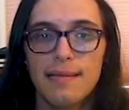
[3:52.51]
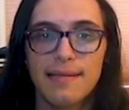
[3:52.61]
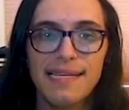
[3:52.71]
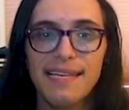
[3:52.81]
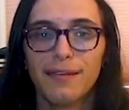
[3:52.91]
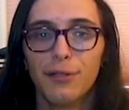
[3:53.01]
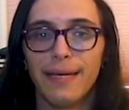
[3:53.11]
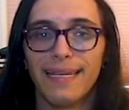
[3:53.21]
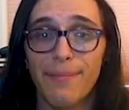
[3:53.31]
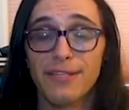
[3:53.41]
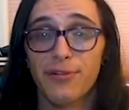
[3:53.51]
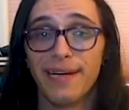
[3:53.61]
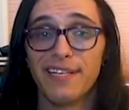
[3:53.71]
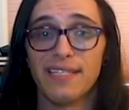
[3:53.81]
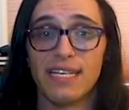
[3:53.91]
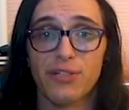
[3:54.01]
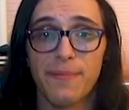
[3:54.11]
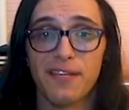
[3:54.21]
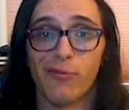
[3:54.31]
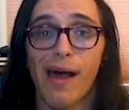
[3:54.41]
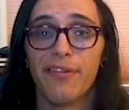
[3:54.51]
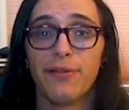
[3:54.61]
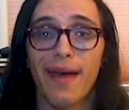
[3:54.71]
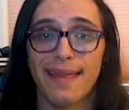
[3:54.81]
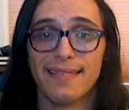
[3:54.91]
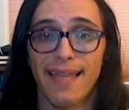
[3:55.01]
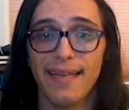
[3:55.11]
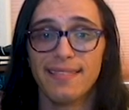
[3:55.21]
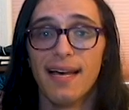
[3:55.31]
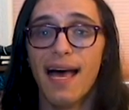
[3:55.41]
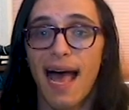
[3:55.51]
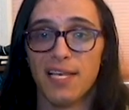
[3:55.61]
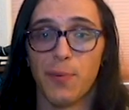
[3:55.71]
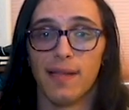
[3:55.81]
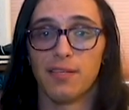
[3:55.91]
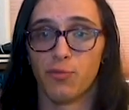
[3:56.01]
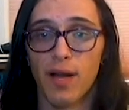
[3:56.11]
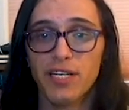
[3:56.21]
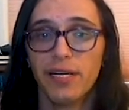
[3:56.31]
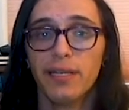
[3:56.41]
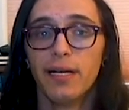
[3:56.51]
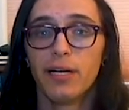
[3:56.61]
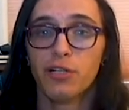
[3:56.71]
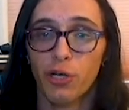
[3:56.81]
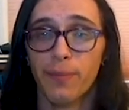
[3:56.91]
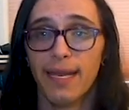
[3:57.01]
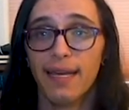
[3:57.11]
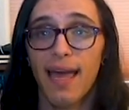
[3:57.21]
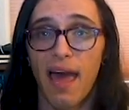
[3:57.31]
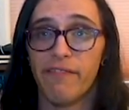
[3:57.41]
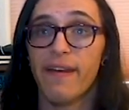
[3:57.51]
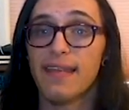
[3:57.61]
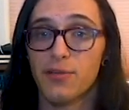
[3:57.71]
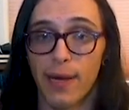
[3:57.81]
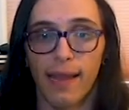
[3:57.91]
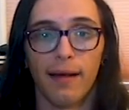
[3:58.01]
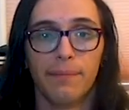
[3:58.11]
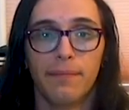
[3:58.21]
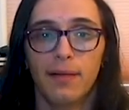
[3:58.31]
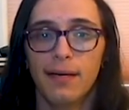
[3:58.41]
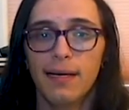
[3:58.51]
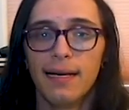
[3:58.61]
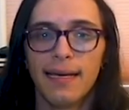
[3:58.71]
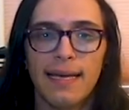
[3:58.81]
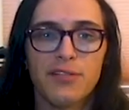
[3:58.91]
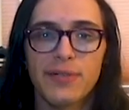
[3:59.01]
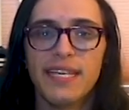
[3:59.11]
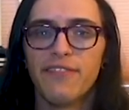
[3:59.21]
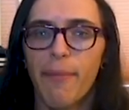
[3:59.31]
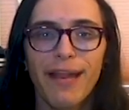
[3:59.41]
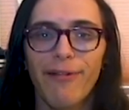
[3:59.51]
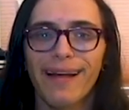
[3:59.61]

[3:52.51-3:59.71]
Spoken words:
This included demonstrations and trips around the United States, as well as Russia, Germany, and Venezuela. He has received many